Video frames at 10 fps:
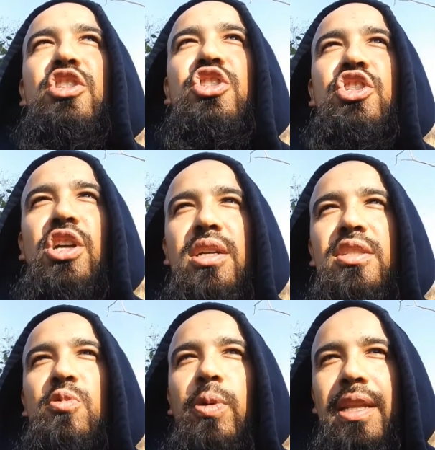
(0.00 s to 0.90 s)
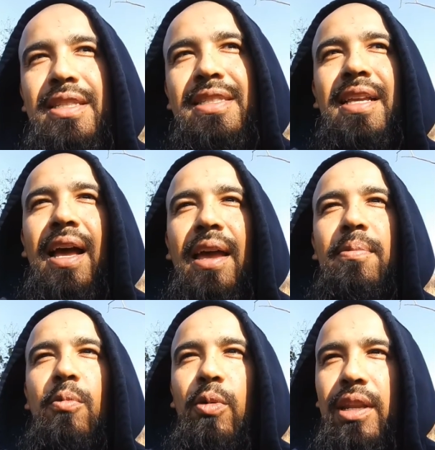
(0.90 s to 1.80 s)
just when it's time,
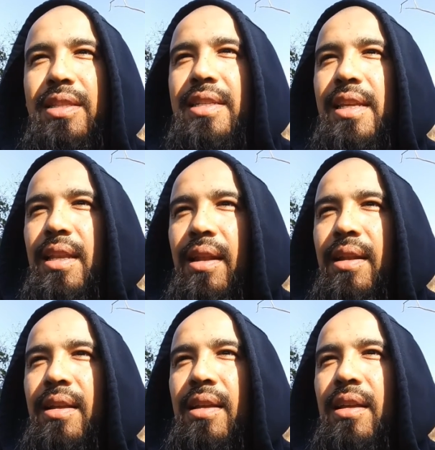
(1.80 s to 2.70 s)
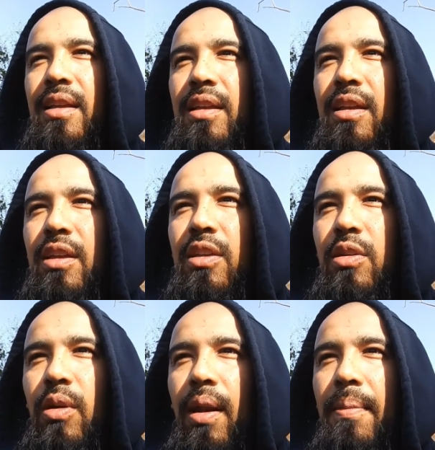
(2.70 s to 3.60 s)
when it's needed. You
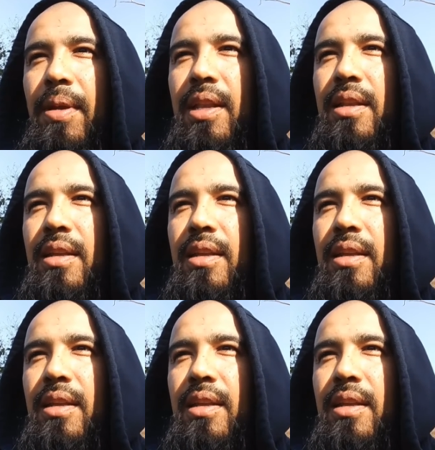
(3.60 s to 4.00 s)
know what I mean?